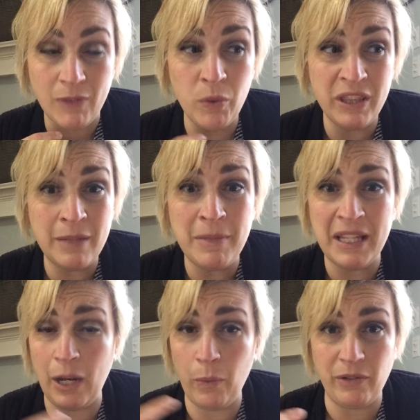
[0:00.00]
within me
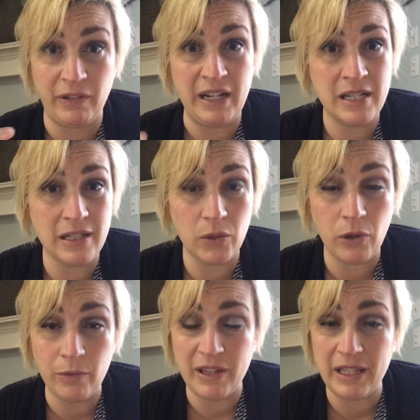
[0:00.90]
and I went right to the
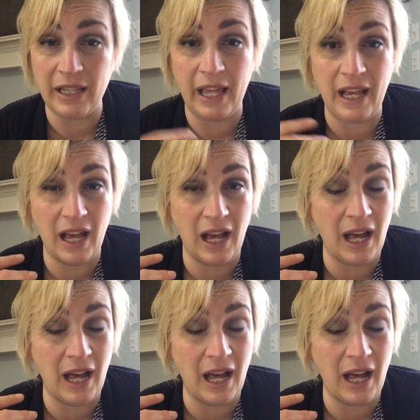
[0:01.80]
Lord with it like